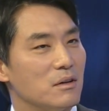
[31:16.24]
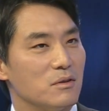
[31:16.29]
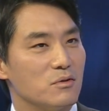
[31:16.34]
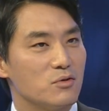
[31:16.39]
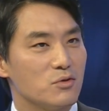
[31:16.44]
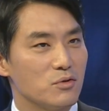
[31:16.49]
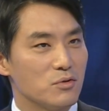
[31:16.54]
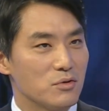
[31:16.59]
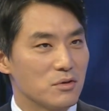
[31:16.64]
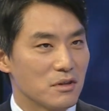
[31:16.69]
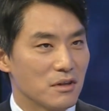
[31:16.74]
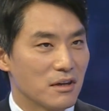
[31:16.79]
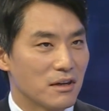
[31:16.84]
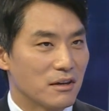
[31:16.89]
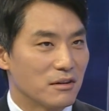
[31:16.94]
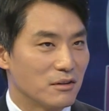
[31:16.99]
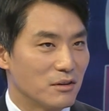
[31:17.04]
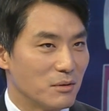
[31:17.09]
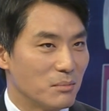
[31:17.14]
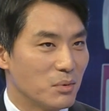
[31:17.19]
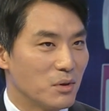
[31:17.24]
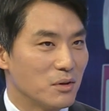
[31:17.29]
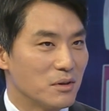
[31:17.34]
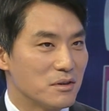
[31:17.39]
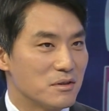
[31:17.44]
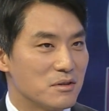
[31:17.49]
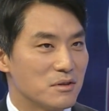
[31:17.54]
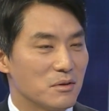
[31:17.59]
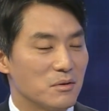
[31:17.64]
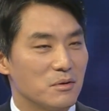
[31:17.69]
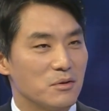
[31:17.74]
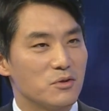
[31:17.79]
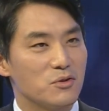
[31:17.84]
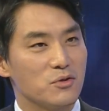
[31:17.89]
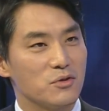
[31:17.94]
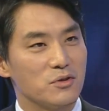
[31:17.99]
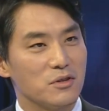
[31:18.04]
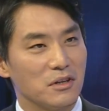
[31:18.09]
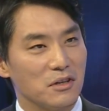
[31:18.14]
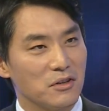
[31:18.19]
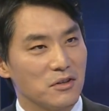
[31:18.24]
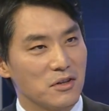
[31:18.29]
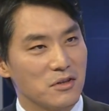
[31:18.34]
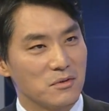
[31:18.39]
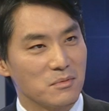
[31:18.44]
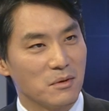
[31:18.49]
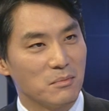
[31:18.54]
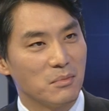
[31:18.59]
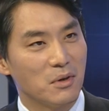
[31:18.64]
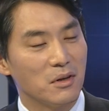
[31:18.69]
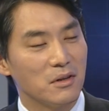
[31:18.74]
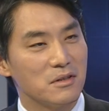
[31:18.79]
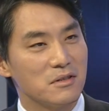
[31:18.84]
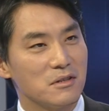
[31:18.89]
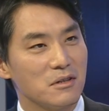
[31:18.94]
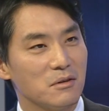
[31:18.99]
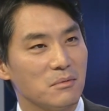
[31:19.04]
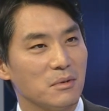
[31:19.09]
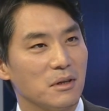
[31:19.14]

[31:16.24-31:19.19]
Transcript: choosing hardline policy or choosing engagement policy,